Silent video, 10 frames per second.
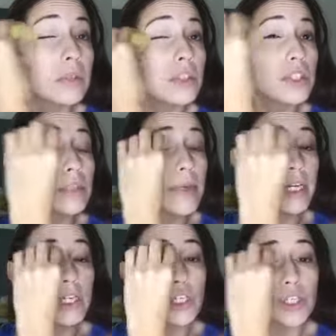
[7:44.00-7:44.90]
Just
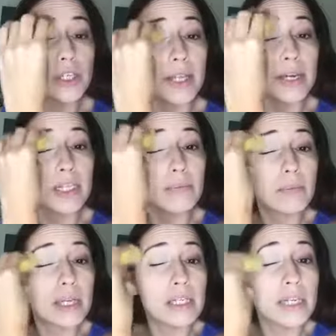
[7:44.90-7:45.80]
making sure that it's
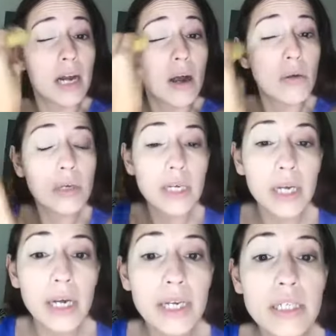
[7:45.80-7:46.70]
blended out
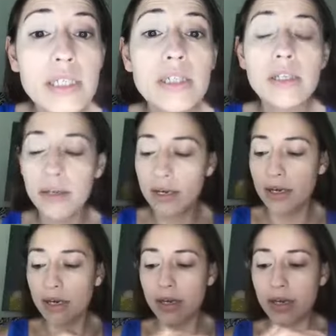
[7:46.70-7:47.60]
nice.
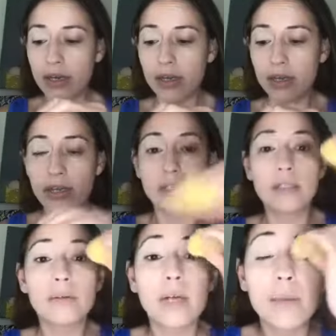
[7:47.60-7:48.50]
And
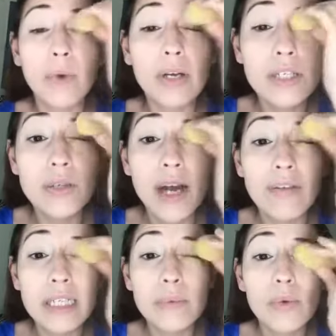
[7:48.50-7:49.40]
I probably still have
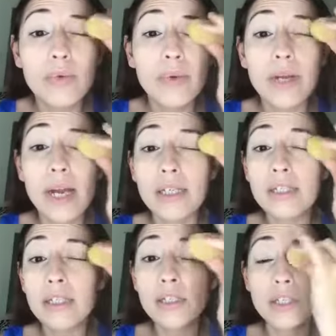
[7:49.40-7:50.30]
some
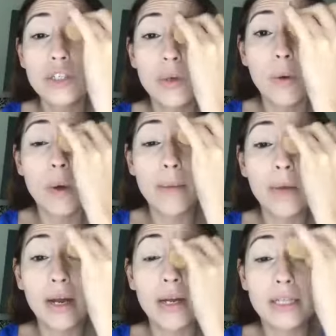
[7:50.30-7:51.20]
excess, so I'm
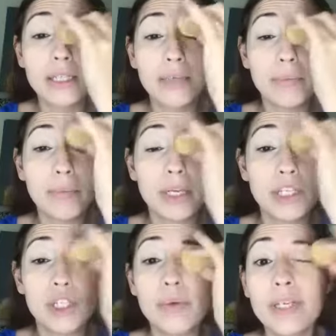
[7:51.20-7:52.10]
not going to dip
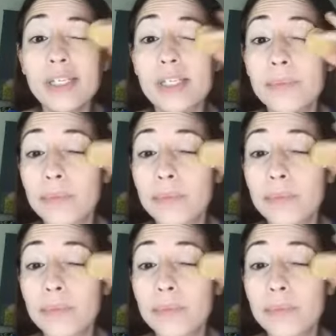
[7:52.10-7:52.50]
into it.